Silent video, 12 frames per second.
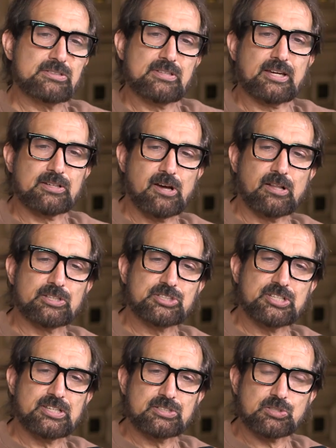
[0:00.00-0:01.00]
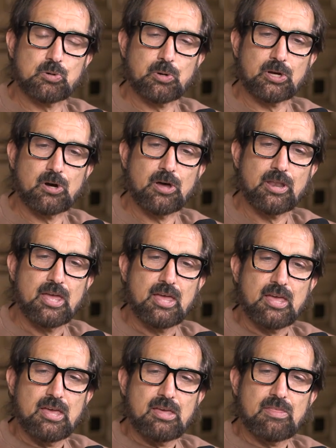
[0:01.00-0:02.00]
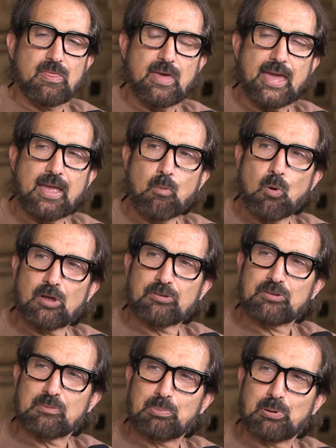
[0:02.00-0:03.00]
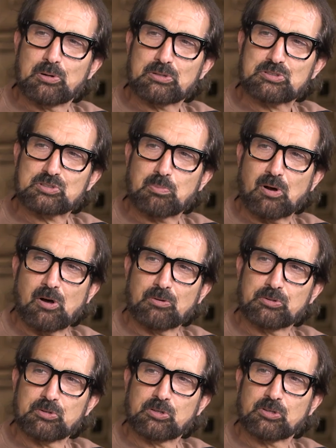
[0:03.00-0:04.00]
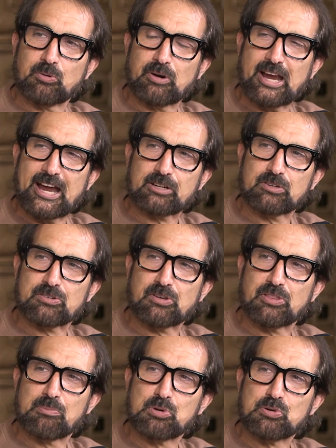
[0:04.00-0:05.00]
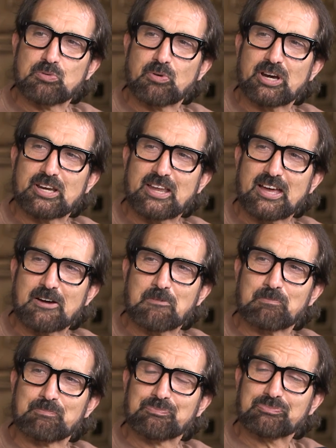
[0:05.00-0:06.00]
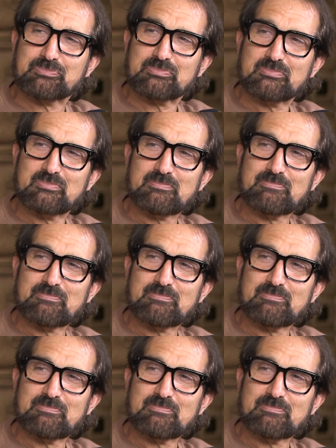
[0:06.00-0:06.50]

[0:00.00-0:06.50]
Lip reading: technology that's going on, they want to put small nuclear reactors on the moon right now. Because